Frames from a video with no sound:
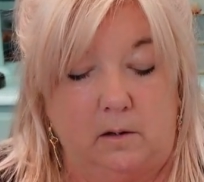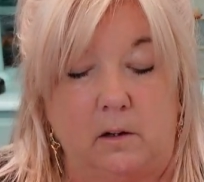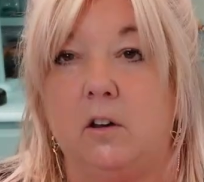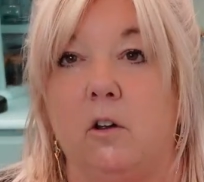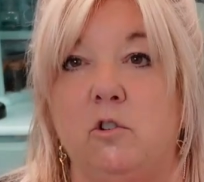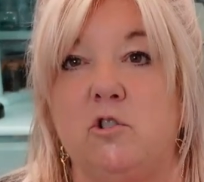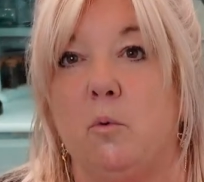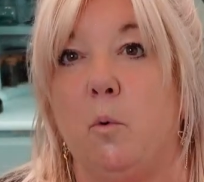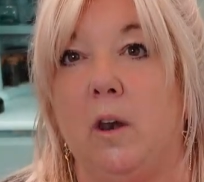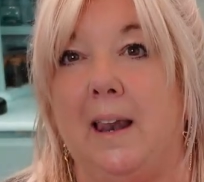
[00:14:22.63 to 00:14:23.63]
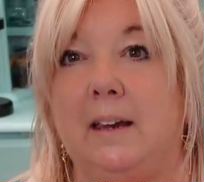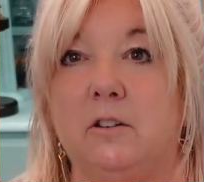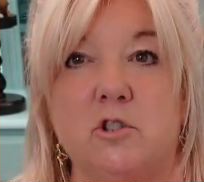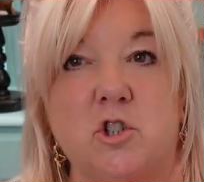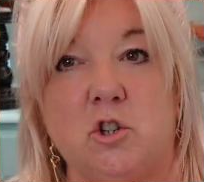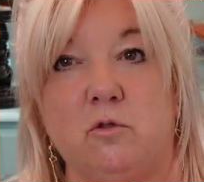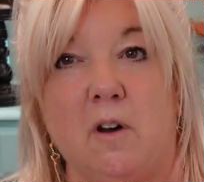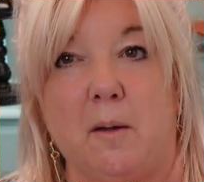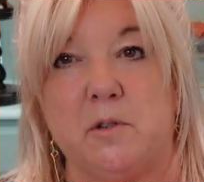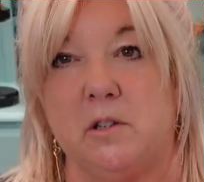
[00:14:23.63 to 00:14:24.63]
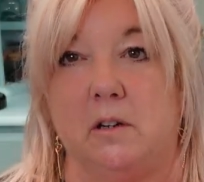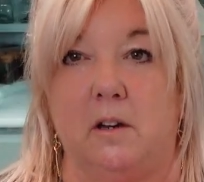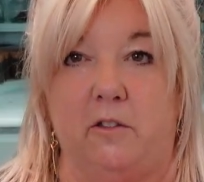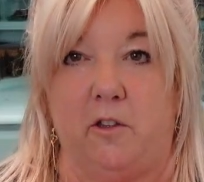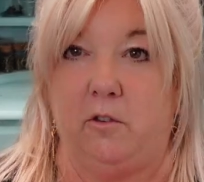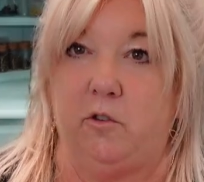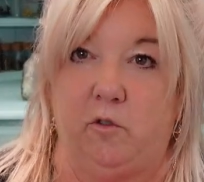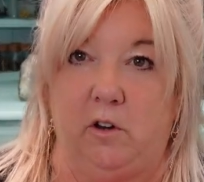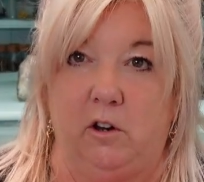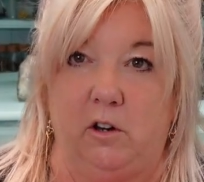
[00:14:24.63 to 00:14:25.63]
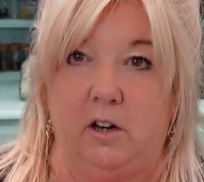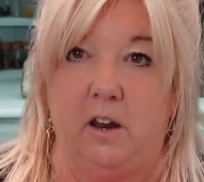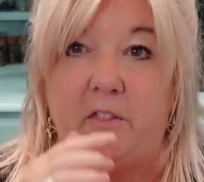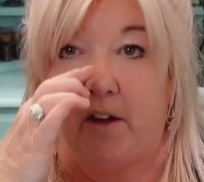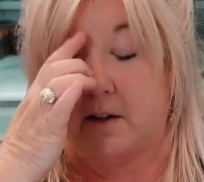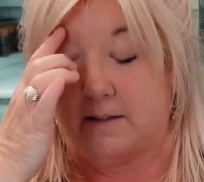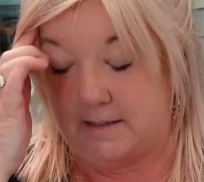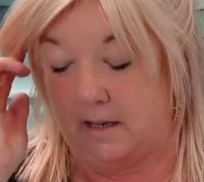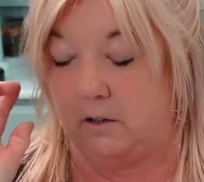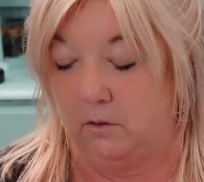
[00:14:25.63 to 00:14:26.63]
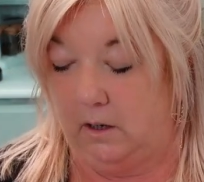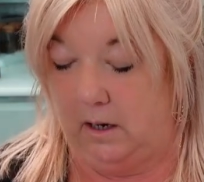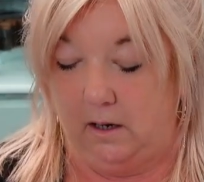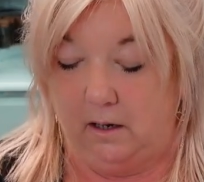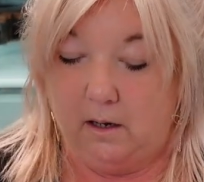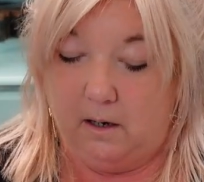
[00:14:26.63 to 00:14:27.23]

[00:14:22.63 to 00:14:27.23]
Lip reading: You know, you don't want like 2 wraps on another and 3 on another, because then they're not